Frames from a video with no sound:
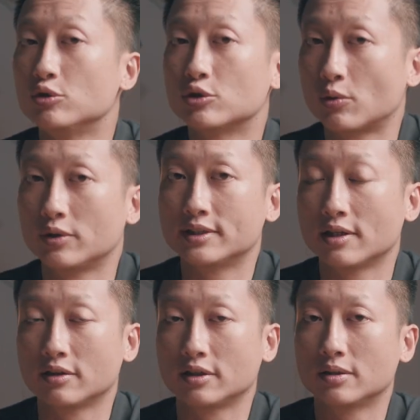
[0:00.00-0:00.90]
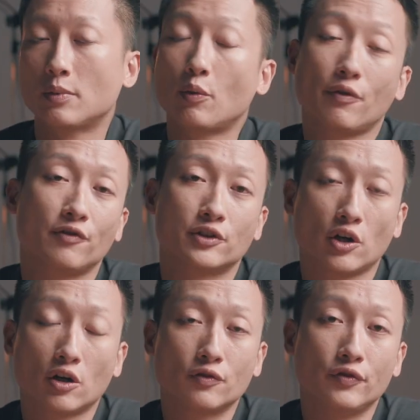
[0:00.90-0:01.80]
storytelling, but with
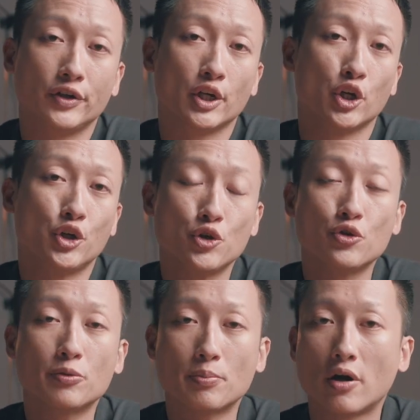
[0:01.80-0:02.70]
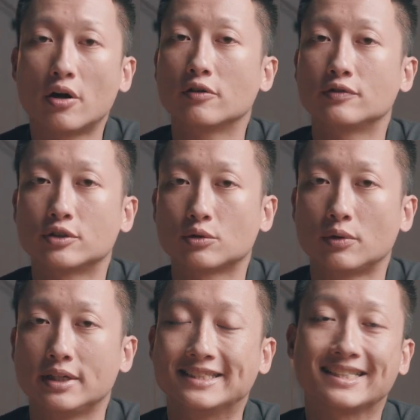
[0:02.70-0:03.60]
photography, a huge part of the
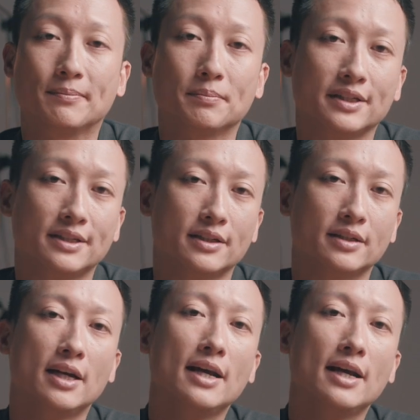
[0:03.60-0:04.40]
story is completed